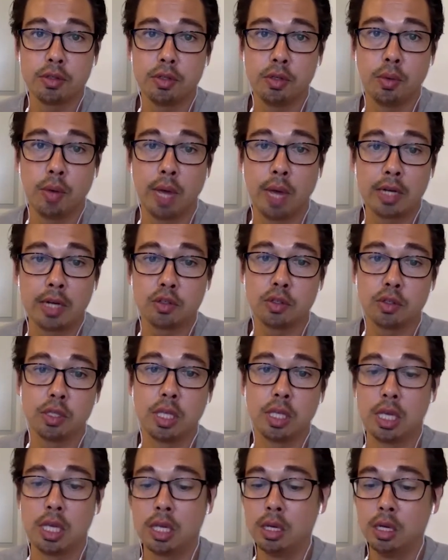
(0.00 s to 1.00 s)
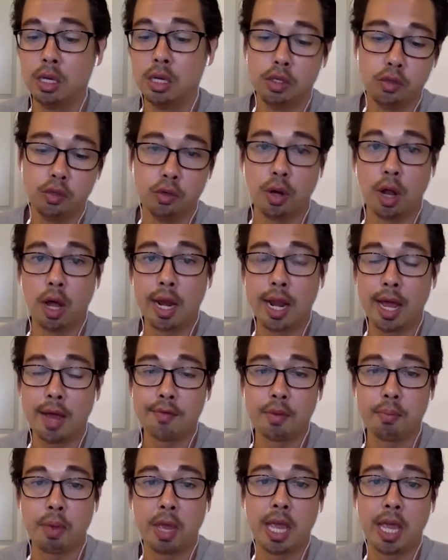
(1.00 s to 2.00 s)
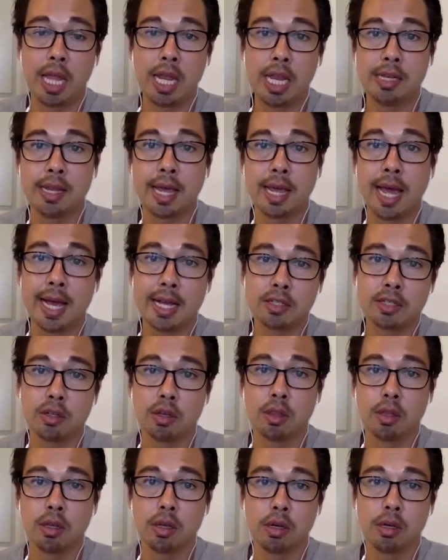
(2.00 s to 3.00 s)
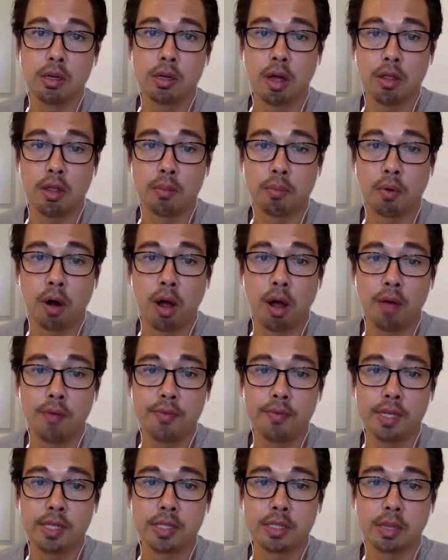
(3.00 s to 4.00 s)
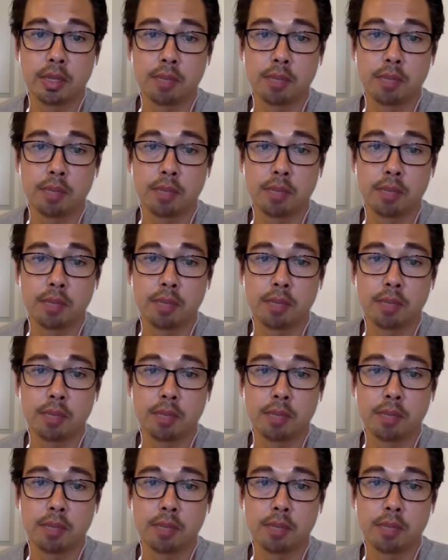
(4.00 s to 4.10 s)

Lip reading: you actually do not have to pay any tax on the profits,